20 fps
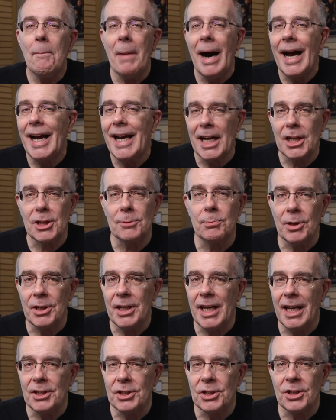My
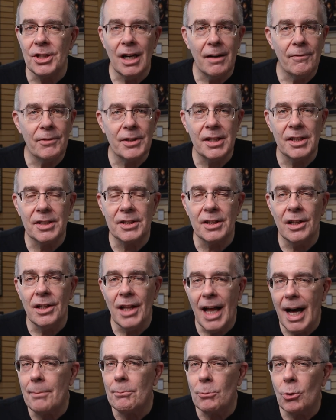explanation of it is a
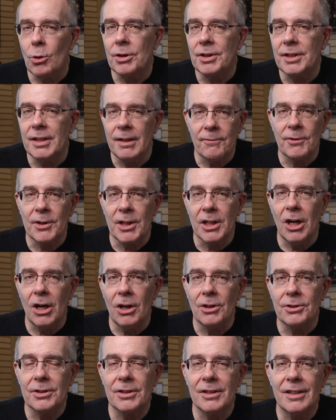lot more
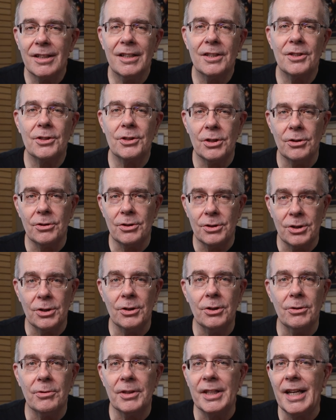difficult to
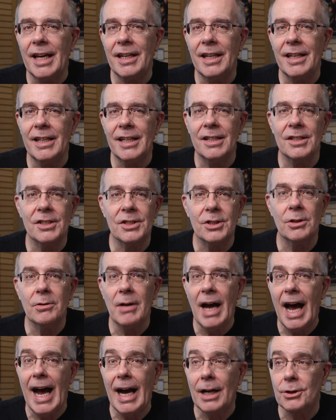do than it is
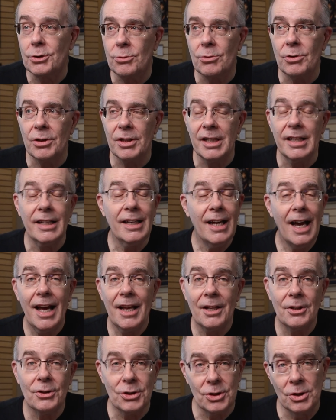to actually
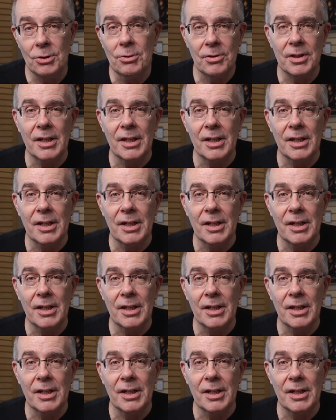do